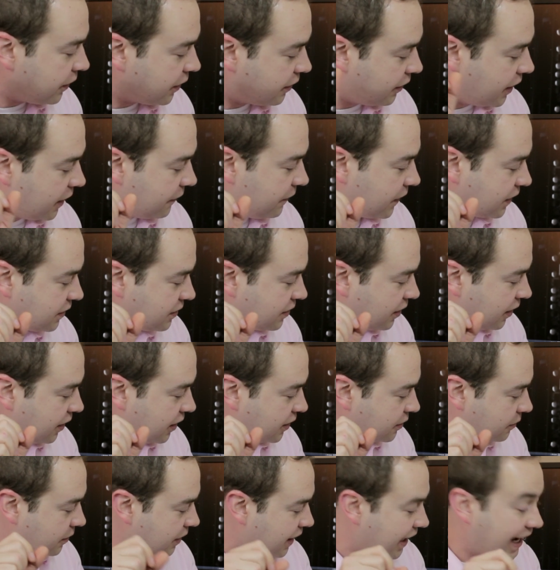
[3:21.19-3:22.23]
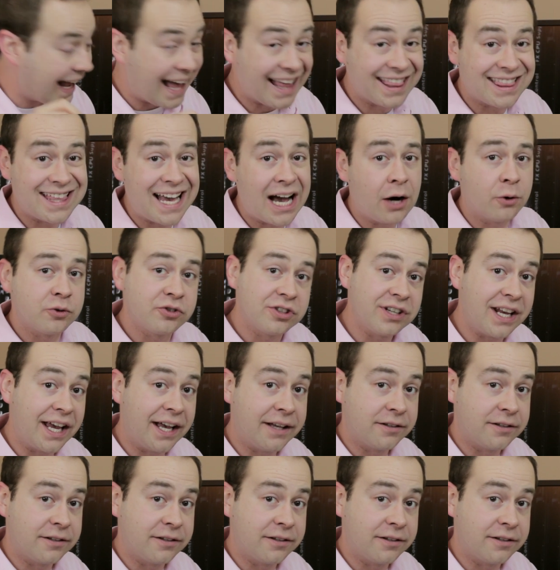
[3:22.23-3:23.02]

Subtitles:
for graphics cards with like 1,000